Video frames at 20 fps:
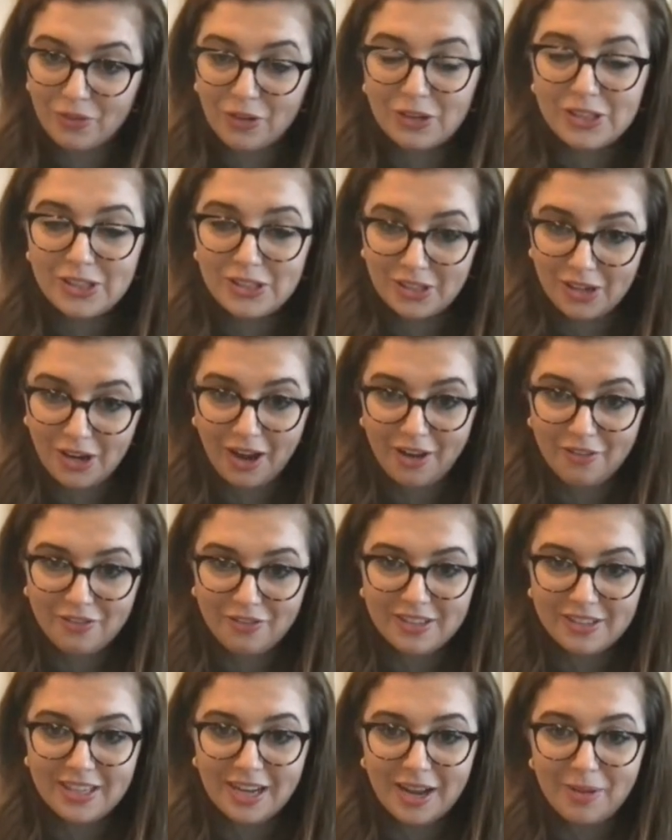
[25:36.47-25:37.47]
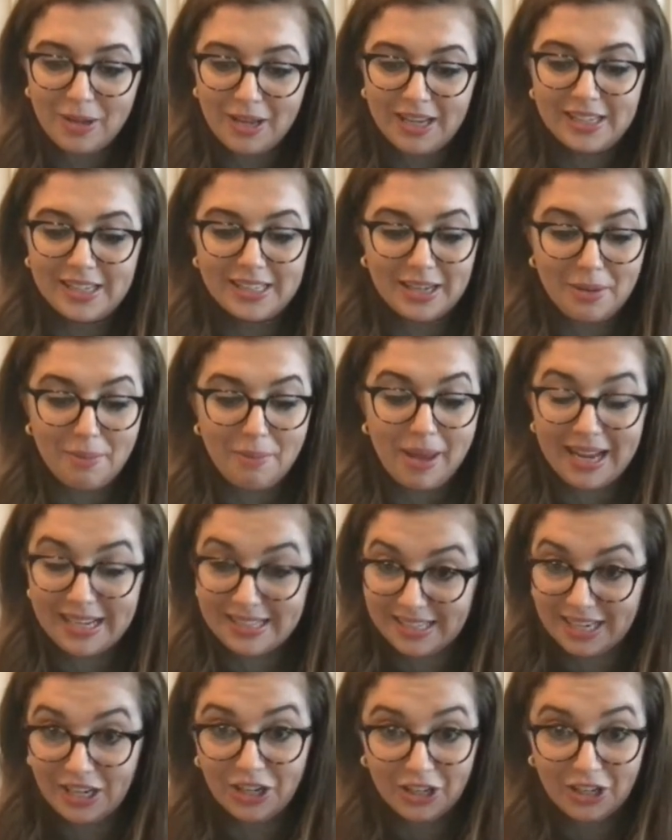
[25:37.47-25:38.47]
First off, Debbie is an
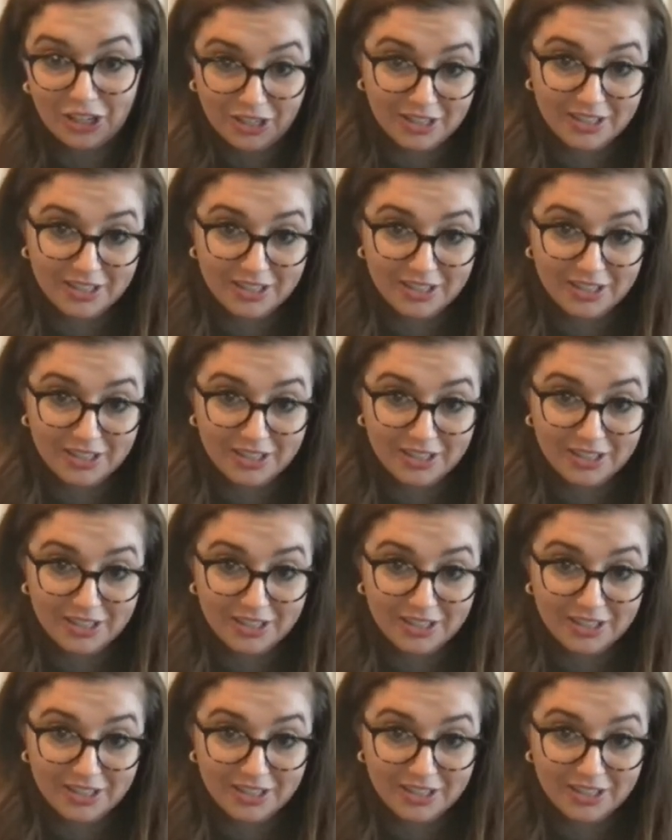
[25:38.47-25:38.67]
amazing cook.